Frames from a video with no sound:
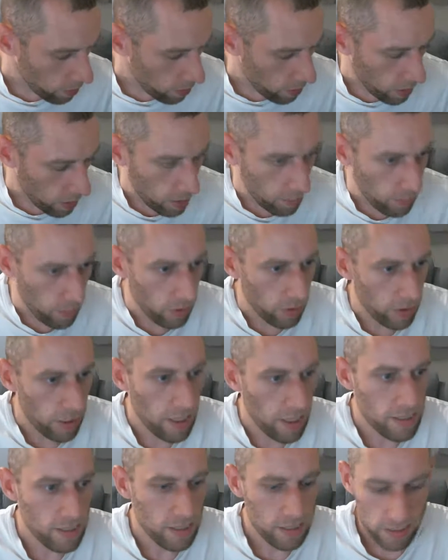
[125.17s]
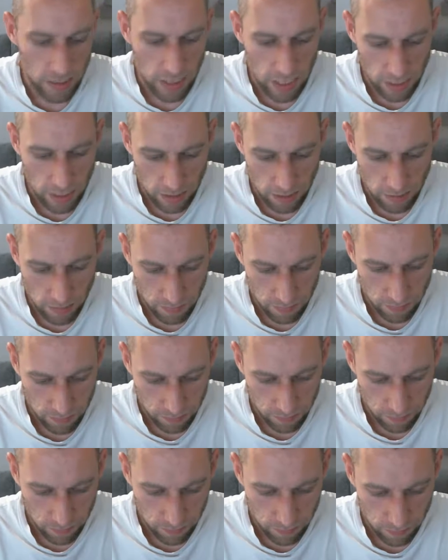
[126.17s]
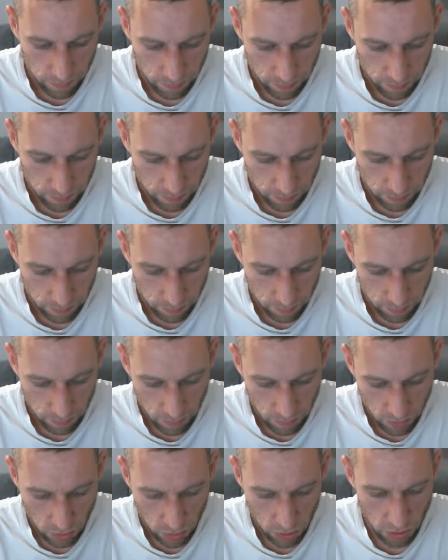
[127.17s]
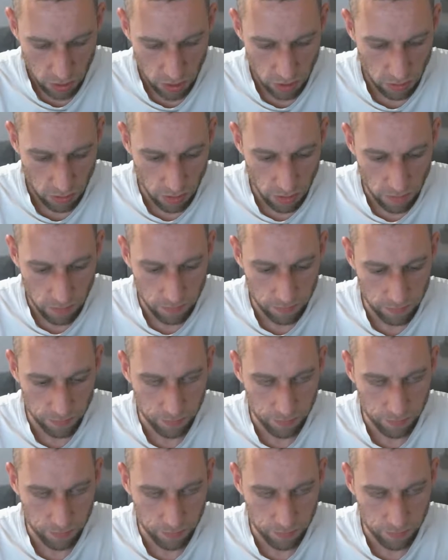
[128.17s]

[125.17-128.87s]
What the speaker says: and I bought these instead. I'll just show you.